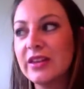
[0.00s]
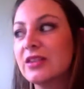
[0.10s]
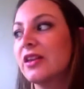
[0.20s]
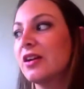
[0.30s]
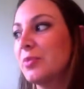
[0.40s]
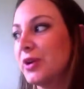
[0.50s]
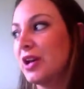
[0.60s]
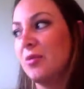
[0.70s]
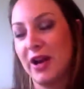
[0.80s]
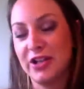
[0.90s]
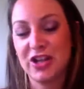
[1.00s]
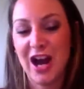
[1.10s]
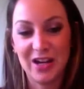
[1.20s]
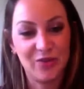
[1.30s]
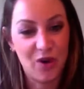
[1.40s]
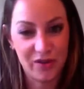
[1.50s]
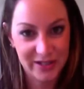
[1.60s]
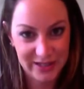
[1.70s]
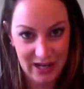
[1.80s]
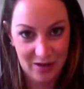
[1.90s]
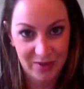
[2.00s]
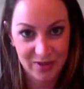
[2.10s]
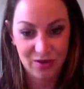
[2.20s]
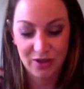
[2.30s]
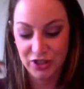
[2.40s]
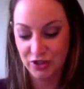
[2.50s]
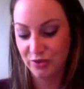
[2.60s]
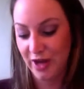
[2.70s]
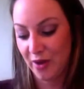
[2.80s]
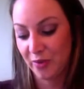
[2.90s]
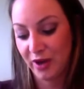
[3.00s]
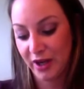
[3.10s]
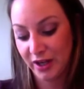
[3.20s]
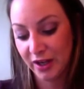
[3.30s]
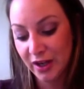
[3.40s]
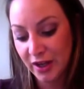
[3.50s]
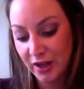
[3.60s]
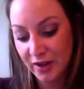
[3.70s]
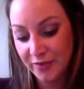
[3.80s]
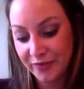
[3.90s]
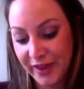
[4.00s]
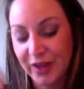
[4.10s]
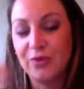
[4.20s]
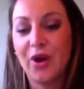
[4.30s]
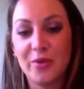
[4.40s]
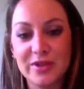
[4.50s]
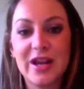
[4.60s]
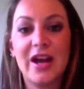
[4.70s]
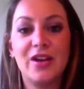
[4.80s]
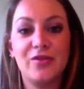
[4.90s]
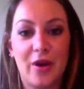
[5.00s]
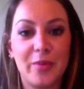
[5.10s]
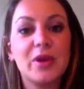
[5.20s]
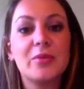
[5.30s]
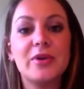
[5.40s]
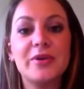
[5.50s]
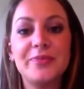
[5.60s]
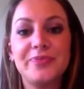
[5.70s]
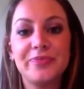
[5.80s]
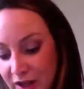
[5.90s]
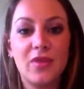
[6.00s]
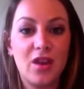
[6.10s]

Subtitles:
I think they're pretty much kind of all the same. As long as you get one that you know is kind of reputable,